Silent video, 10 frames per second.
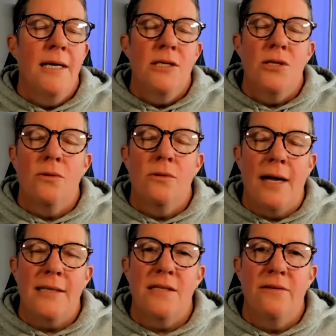So
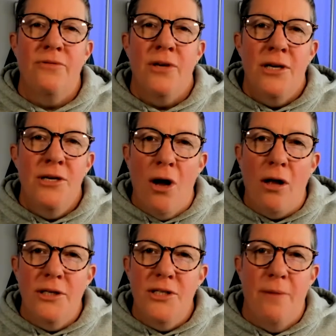lots of
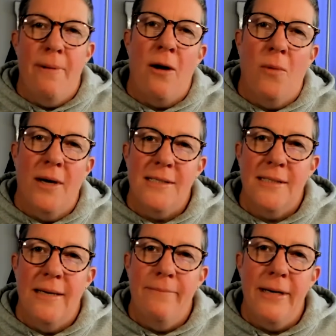knowledge about West
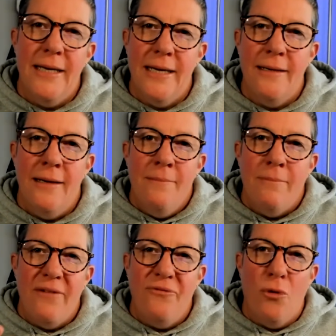Linn. But again,
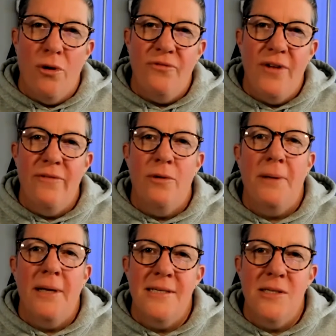my 4 favorite
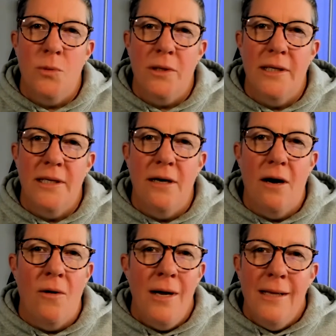places we're going to
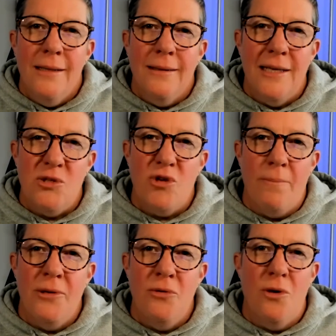go. Let's jump
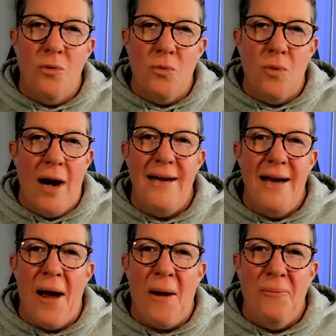into it right
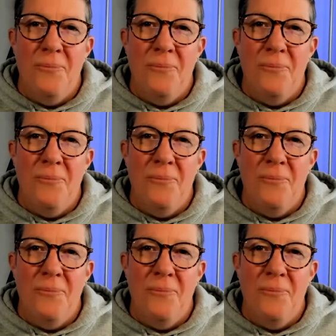now.